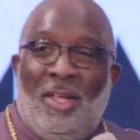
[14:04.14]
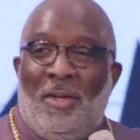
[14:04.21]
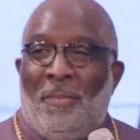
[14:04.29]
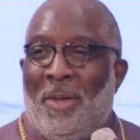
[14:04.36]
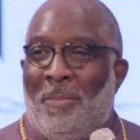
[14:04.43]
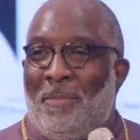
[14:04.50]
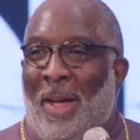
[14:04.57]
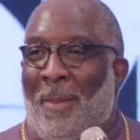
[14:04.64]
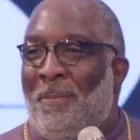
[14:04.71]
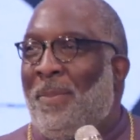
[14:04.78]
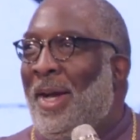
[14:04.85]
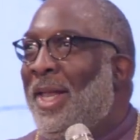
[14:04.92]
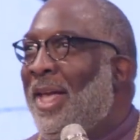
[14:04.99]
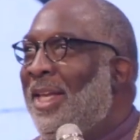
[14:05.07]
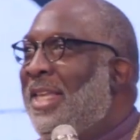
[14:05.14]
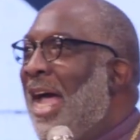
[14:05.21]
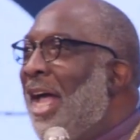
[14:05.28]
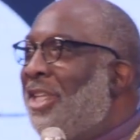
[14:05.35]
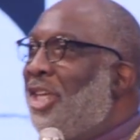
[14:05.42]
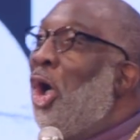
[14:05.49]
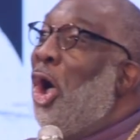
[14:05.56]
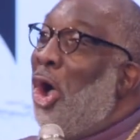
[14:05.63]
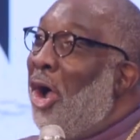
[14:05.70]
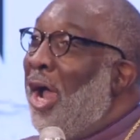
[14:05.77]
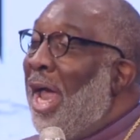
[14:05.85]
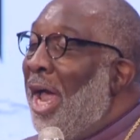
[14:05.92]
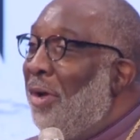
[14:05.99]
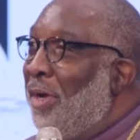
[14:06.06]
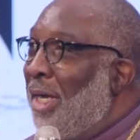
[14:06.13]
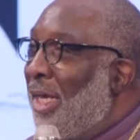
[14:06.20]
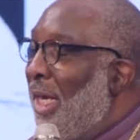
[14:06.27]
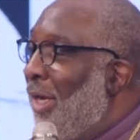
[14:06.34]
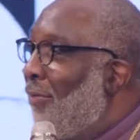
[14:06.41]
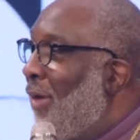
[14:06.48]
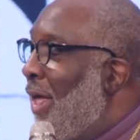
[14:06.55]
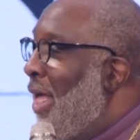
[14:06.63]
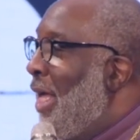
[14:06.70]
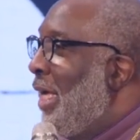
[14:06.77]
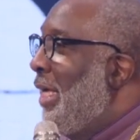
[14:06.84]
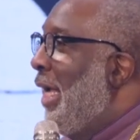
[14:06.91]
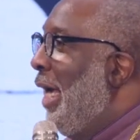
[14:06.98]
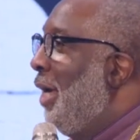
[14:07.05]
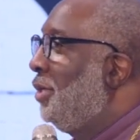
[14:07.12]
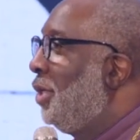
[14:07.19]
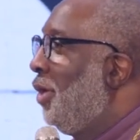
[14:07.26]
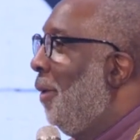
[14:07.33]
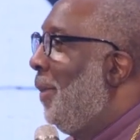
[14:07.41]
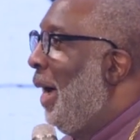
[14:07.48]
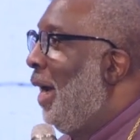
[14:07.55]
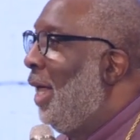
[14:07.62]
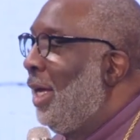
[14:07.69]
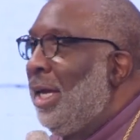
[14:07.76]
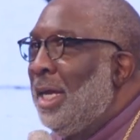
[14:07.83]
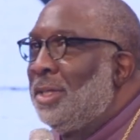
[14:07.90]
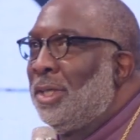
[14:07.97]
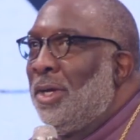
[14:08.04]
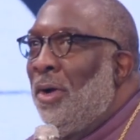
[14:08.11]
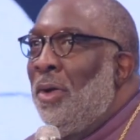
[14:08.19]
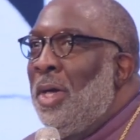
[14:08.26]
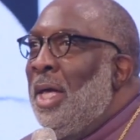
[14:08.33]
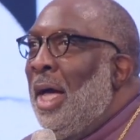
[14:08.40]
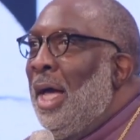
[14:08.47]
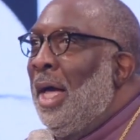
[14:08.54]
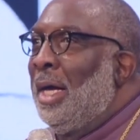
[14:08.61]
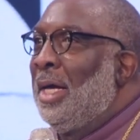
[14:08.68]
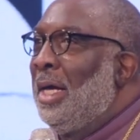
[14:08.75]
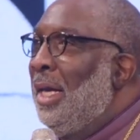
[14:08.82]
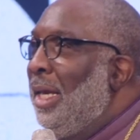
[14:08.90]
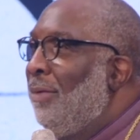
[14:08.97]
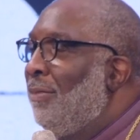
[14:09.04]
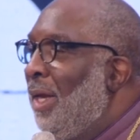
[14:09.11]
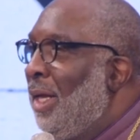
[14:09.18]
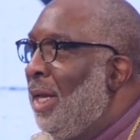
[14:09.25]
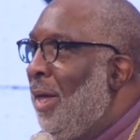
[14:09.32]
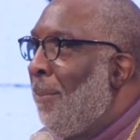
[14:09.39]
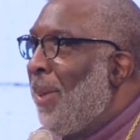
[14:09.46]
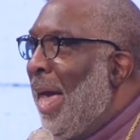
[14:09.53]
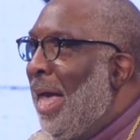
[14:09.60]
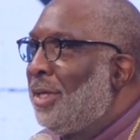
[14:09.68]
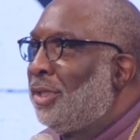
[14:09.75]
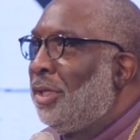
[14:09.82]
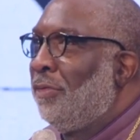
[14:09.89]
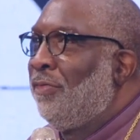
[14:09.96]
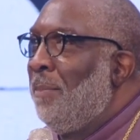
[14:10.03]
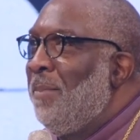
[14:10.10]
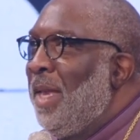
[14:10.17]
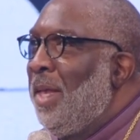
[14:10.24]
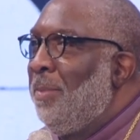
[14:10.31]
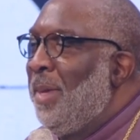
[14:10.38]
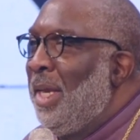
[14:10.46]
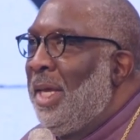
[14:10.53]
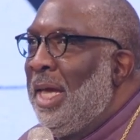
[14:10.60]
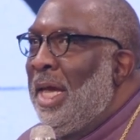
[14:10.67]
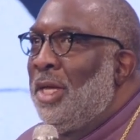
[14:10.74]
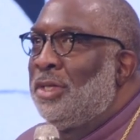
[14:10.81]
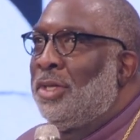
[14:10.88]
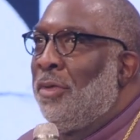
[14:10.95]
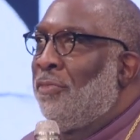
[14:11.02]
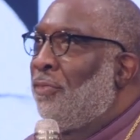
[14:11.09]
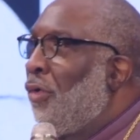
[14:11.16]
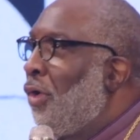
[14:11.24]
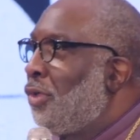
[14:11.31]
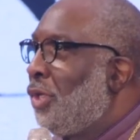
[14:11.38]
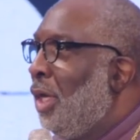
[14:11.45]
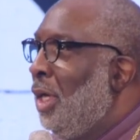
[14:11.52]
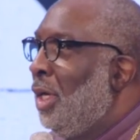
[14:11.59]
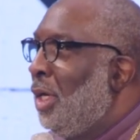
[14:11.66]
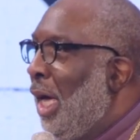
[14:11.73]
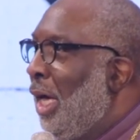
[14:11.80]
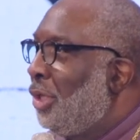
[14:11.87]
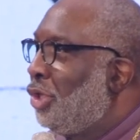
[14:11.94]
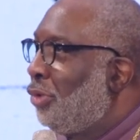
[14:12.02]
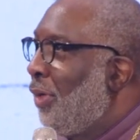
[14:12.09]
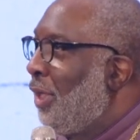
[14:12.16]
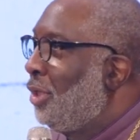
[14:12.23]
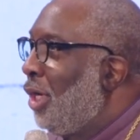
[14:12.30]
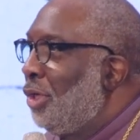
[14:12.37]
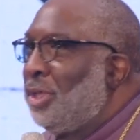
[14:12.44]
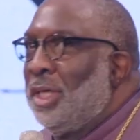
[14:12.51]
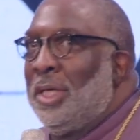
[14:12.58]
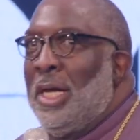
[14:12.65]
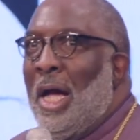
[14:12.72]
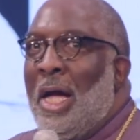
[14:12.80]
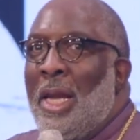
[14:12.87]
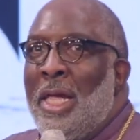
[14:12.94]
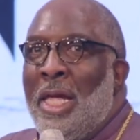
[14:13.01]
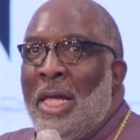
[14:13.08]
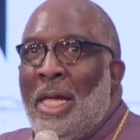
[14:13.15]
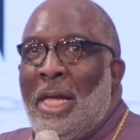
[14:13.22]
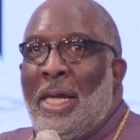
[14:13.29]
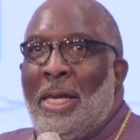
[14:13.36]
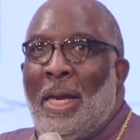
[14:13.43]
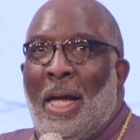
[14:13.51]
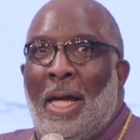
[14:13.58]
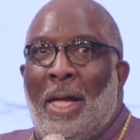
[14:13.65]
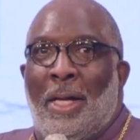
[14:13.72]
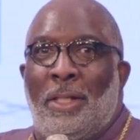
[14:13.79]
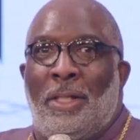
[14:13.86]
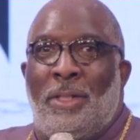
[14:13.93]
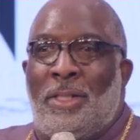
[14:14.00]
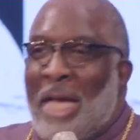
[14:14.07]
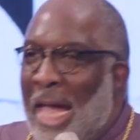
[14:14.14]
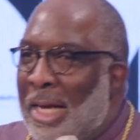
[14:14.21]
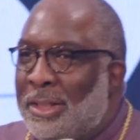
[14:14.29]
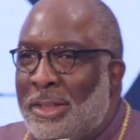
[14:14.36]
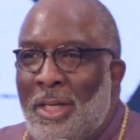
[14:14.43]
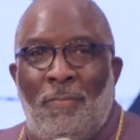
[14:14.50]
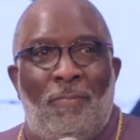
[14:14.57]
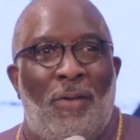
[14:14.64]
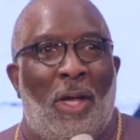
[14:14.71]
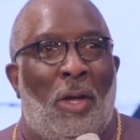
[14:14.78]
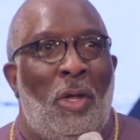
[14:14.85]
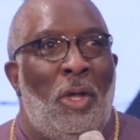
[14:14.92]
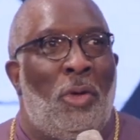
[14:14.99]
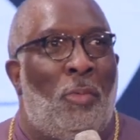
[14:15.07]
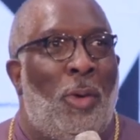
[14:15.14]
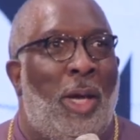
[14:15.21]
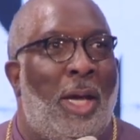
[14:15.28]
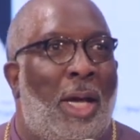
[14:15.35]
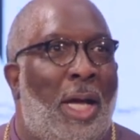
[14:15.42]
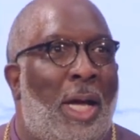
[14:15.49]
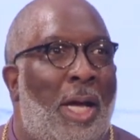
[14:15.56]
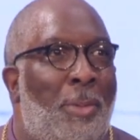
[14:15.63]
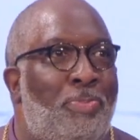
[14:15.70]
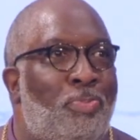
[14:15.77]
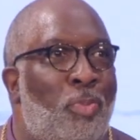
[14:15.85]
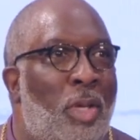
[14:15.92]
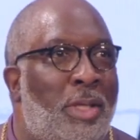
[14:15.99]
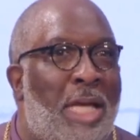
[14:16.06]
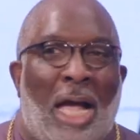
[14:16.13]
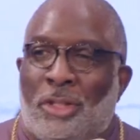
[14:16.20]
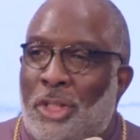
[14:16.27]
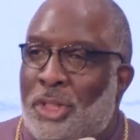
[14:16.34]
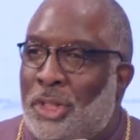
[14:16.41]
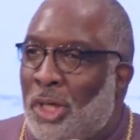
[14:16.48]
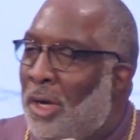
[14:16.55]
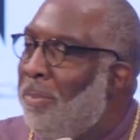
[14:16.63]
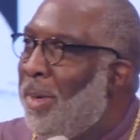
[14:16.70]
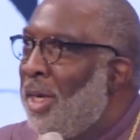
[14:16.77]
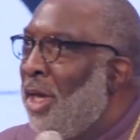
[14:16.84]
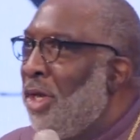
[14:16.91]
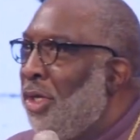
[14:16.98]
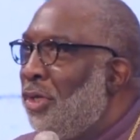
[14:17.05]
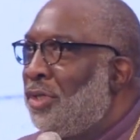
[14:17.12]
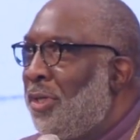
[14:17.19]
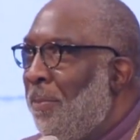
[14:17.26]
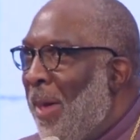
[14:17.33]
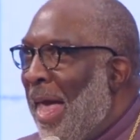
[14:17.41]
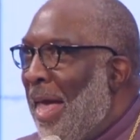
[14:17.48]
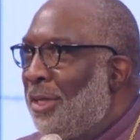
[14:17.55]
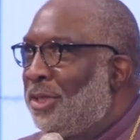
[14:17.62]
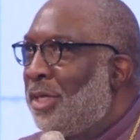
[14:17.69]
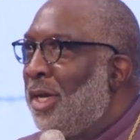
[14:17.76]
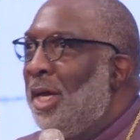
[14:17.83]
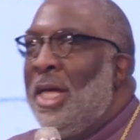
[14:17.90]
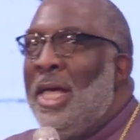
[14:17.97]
But my buddy, Doctor R. Harry Cleveland, years ago, about one hundred years ago, uh, Cleveland pastored for many, many years the Fourth uh, Street Church of God in uh, Jacksonville, where um, Doctor Sherman used to pastor.